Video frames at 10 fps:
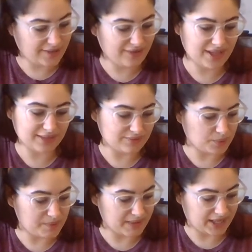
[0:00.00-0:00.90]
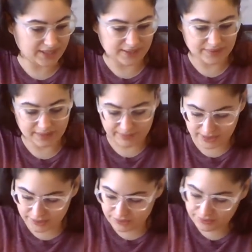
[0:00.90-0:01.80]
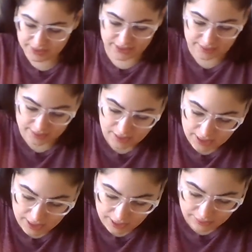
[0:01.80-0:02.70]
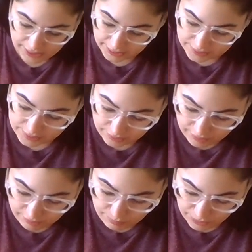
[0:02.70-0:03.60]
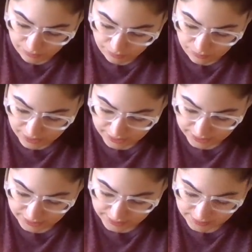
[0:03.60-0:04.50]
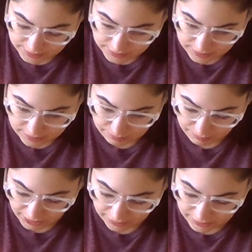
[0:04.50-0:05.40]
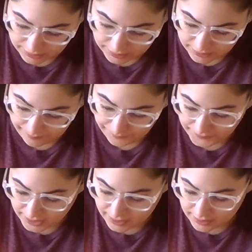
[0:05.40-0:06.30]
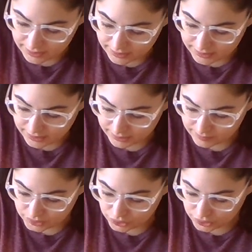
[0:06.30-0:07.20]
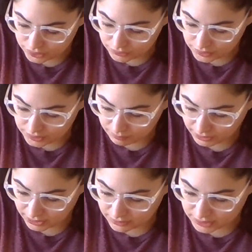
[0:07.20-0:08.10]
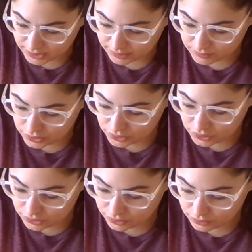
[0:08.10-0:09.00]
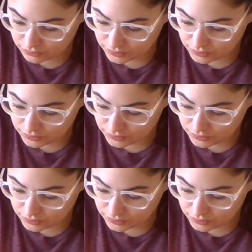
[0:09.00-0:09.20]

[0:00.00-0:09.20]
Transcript: feel like I have to wipe my hands every time I touch those things. Okay, so that would be 1 centimeter times 2 centimeters times 2